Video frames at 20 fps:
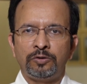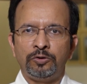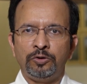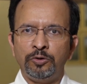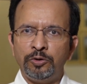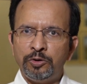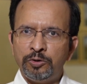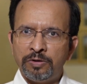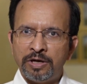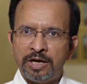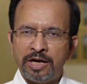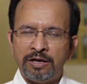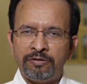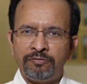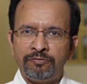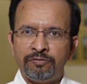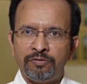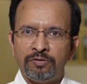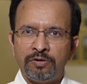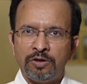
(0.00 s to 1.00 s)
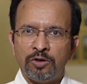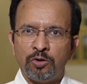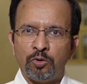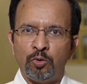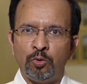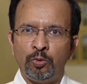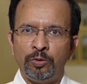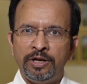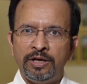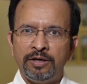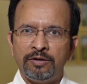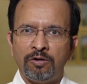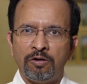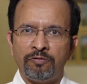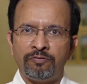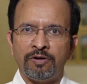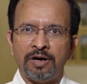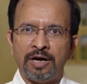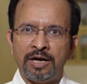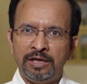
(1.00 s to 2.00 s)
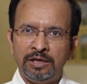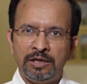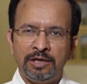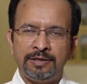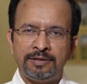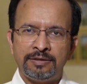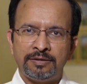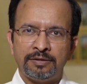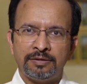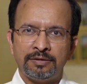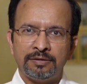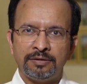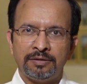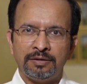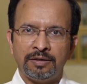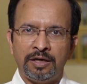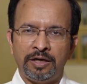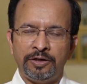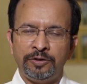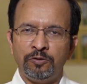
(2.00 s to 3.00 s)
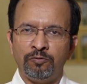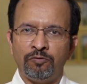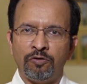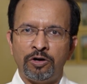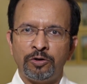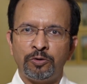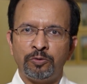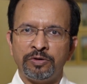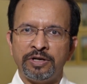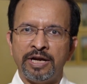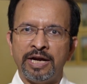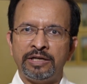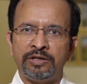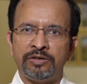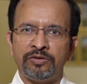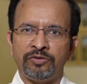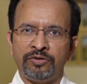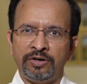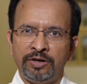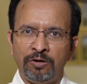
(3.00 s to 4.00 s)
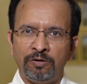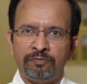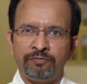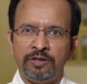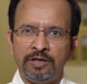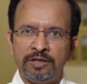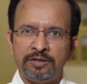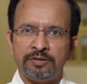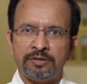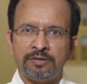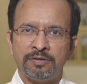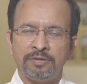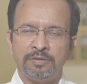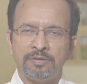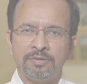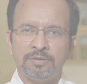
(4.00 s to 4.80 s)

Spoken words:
Do you have hooding of eyelids and you want to get rid of this?